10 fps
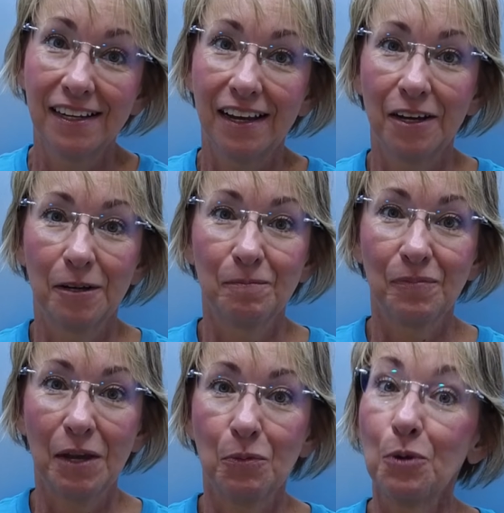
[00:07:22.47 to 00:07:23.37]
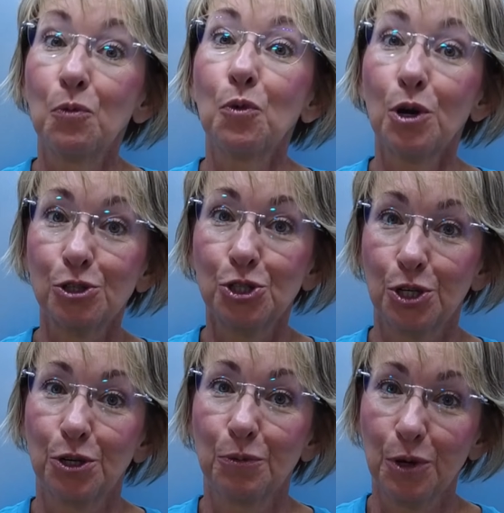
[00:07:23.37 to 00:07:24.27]
And we weren't
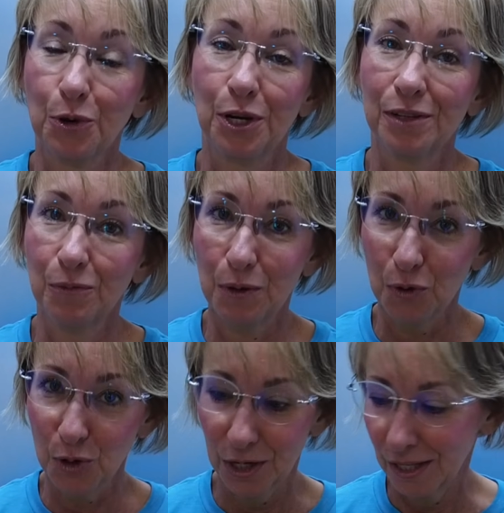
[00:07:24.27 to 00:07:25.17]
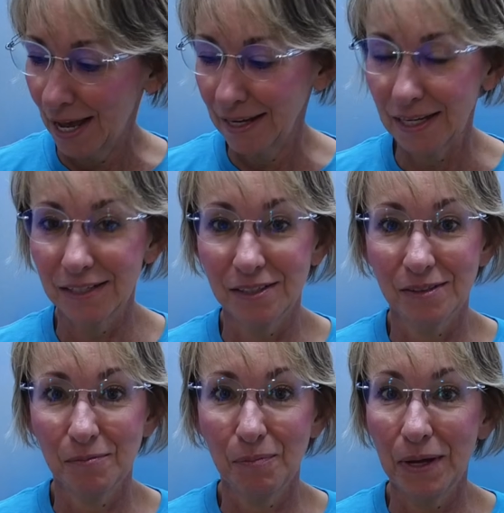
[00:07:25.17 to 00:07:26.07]
sure we were gonna like it.
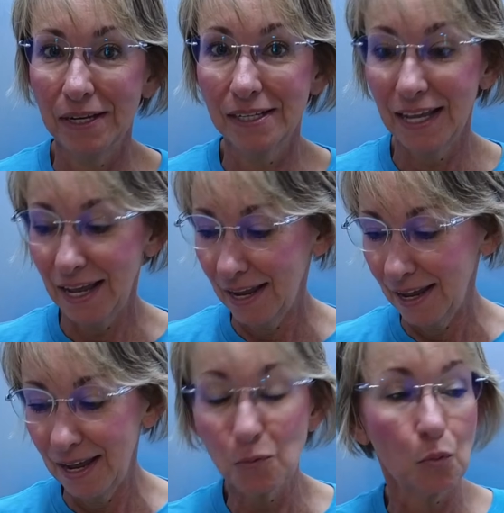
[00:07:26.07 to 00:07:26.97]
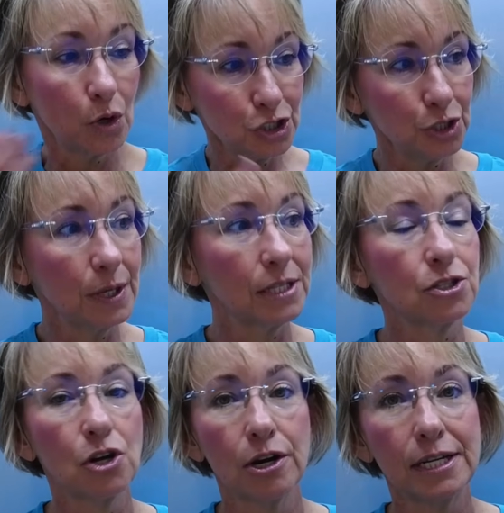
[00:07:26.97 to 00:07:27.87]
But once you get
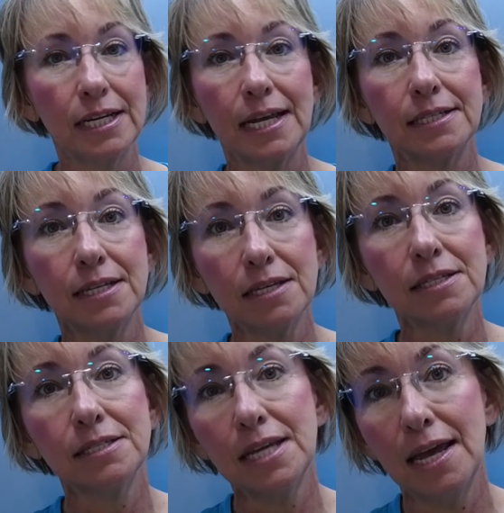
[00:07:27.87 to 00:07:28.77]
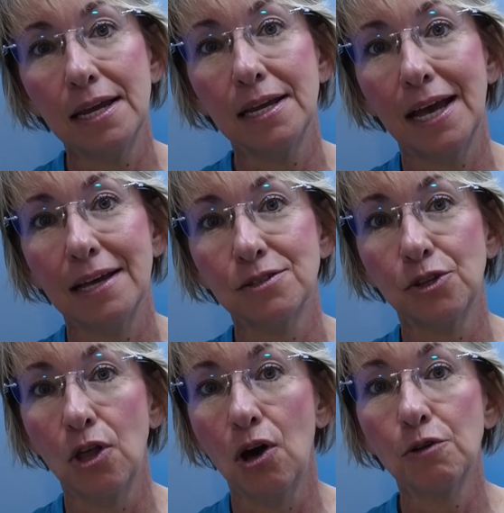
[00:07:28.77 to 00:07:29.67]
started, it doesn't take as
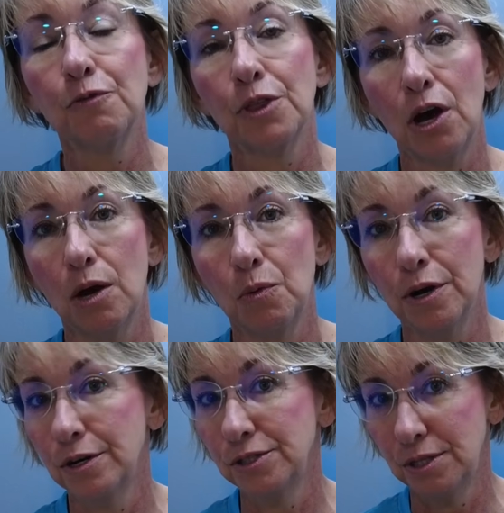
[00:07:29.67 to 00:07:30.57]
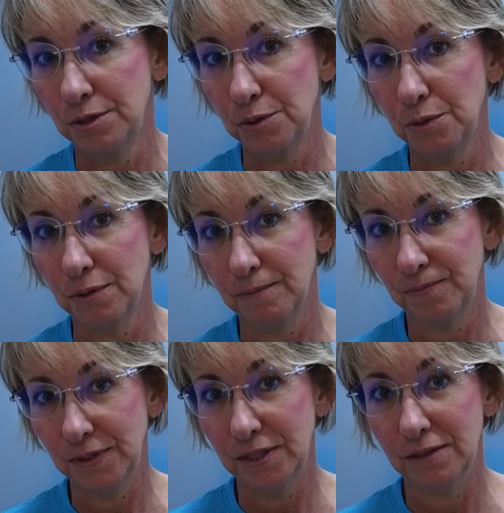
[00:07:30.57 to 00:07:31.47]
long for the hot water to
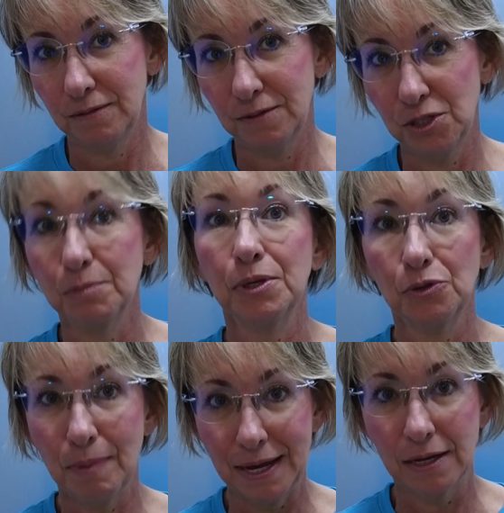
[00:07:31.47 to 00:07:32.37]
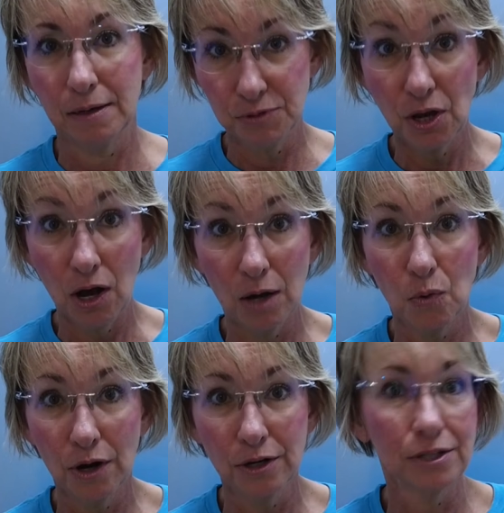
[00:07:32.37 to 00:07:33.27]
build back up to hot
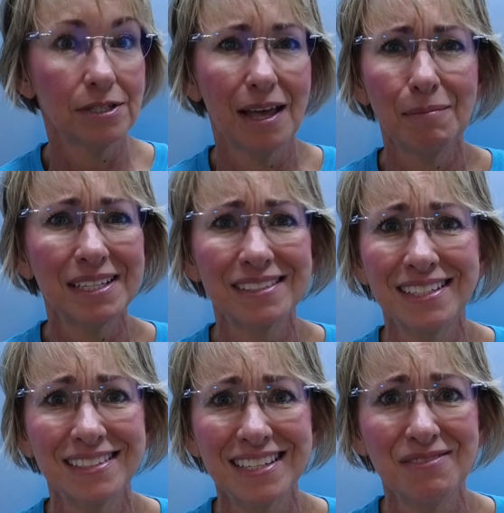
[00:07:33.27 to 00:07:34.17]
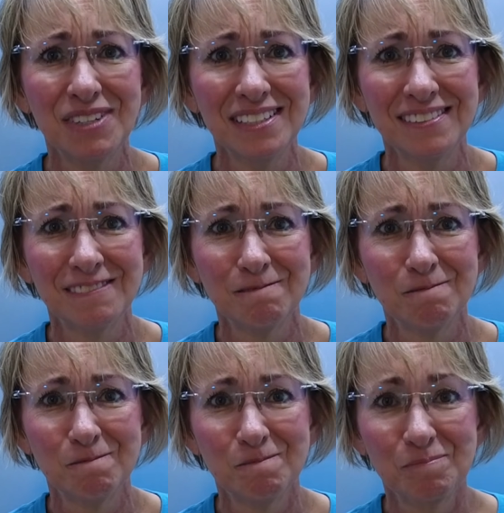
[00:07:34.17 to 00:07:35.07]
water. Does that make sense even?
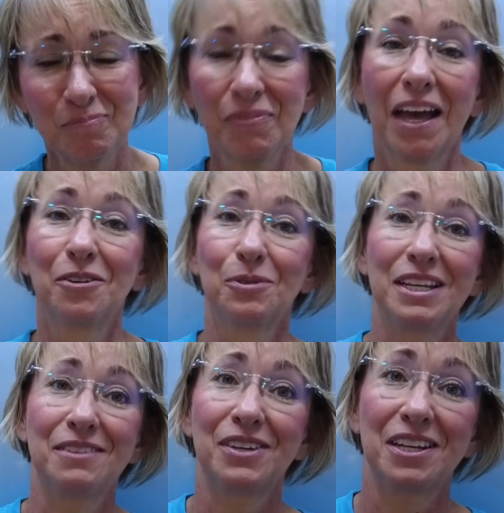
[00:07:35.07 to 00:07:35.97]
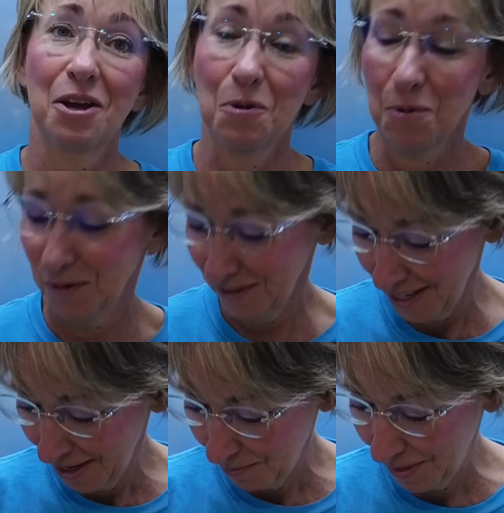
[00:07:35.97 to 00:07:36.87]
I don't even know.
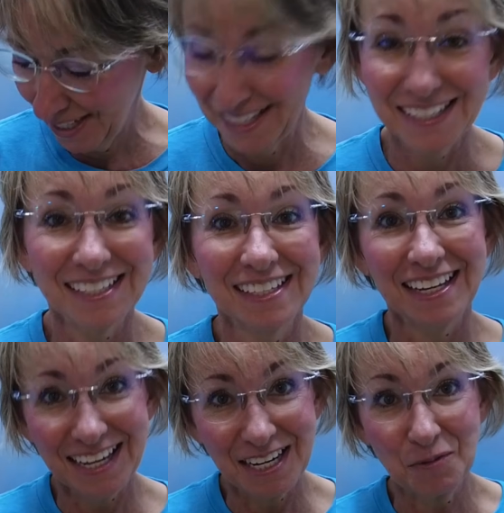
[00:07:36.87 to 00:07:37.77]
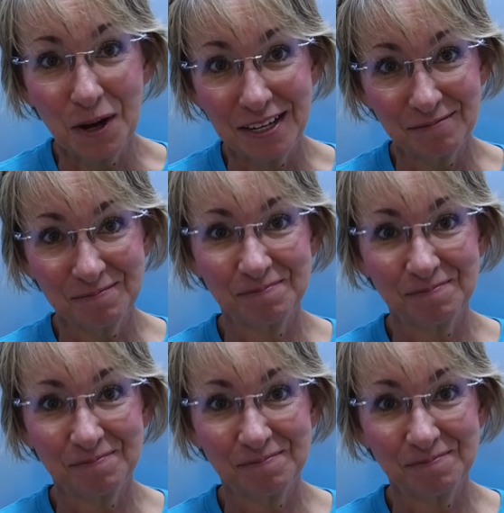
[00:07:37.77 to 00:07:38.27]
But anyway,